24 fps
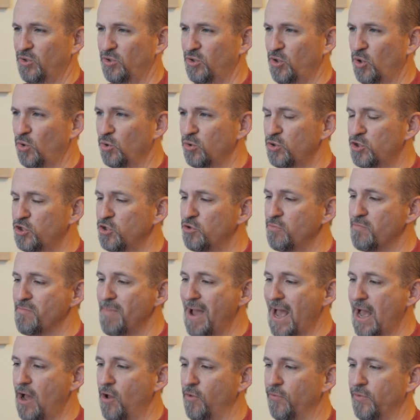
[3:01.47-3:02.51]
cold shoe
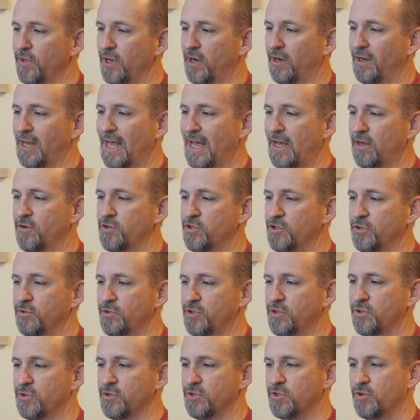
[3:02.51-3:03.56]
mount that allows you
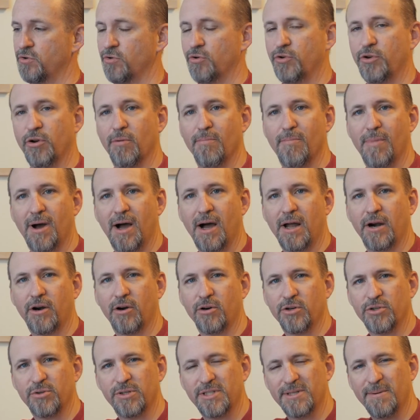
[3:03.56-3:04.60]
to screw your
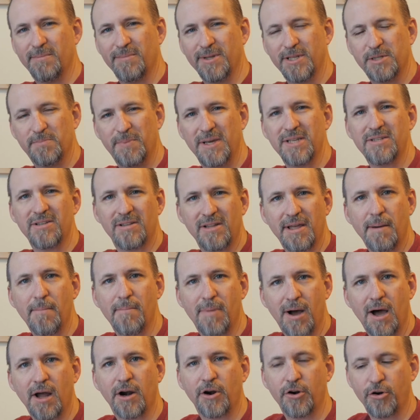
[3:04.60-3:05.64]
monitor. So it's basically a
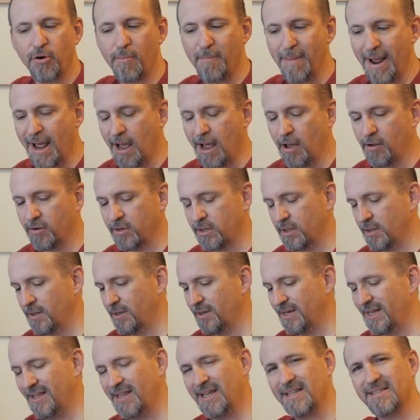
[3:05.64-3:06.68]
monitor mount.
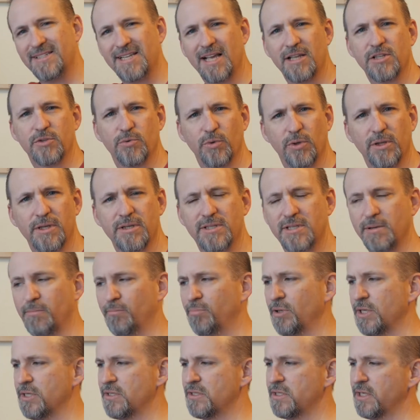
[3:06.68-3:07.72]
Now that sounds really
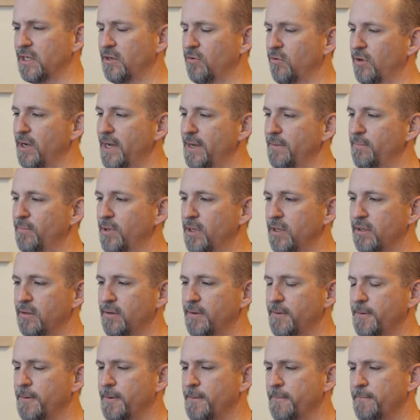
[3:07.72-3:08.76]
simplistic, right? But
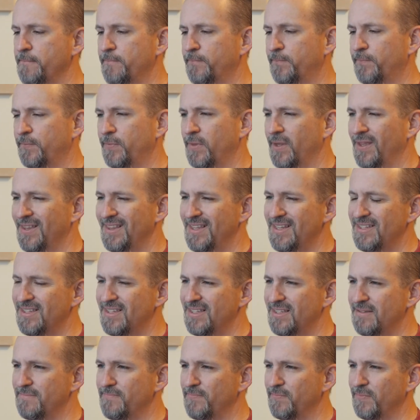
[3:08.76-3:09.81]

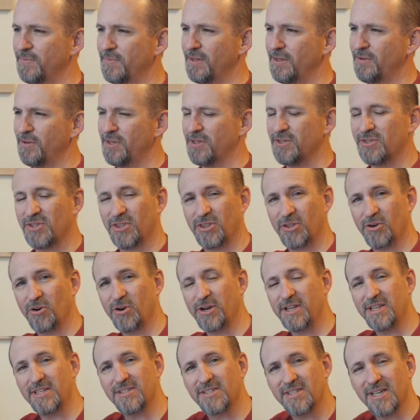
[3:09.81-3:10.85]
this is
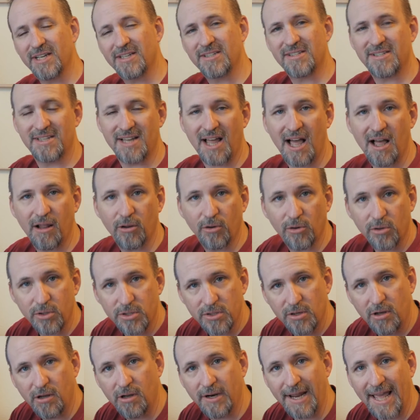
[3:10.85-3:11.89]

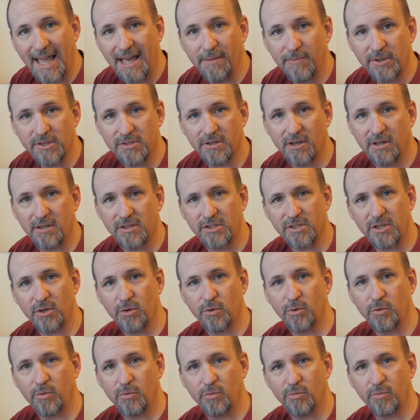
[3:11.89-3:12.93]
$36 on Amazon.
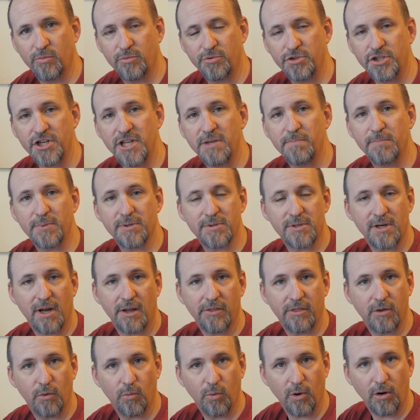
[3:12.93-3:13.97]
So cheap is not
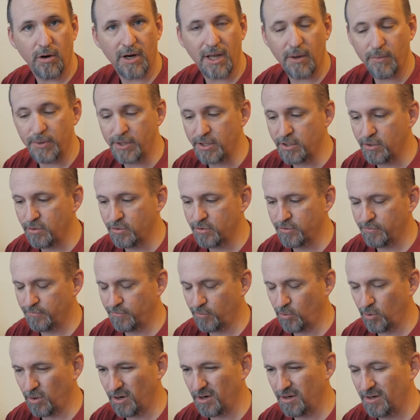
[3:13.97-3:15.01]
the word I would use
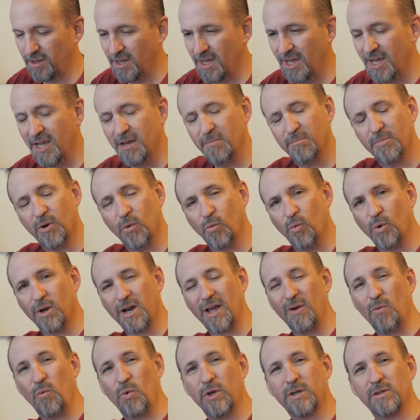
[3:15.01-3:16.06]
for it. But what
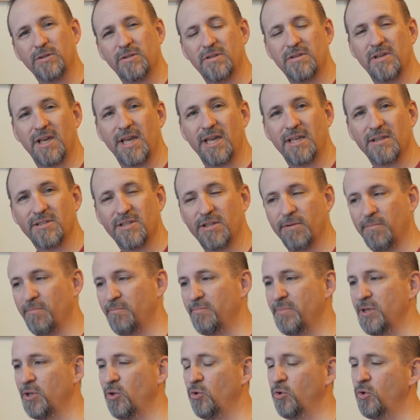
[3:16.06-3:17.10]
I will say is the
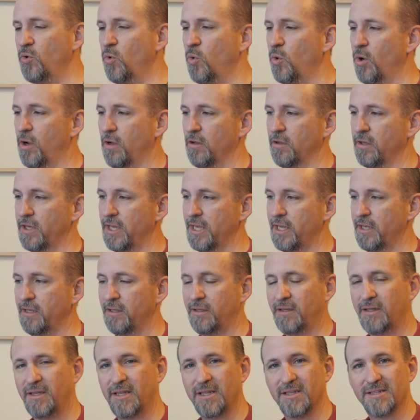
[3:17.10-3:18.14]
build quality
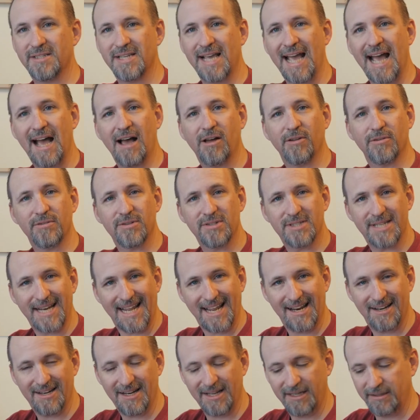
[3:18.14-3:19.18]
is
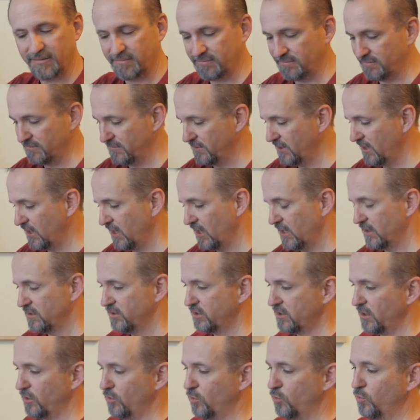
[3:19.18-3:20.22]
outstanding.
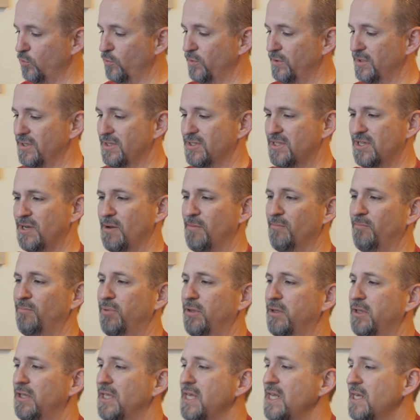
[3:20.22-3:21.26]
So it's
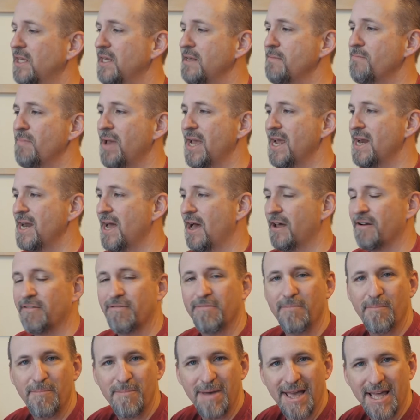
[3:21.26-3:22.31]
completely made out of
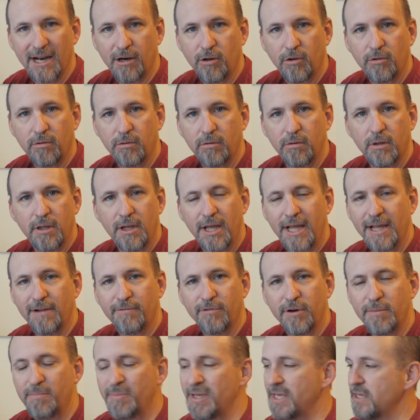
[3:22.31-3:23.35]
metal.
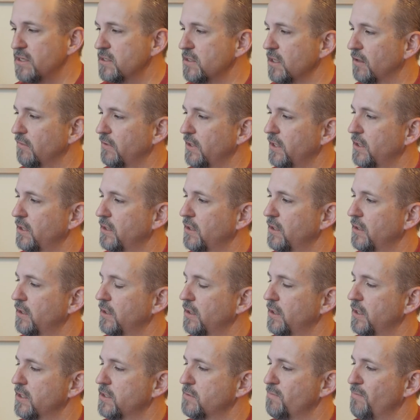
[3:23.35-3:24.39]
Every piece of it
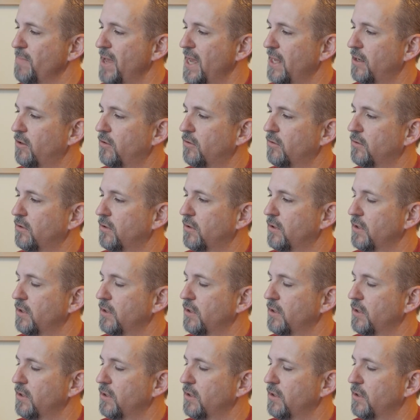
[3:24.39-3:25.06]
is metal.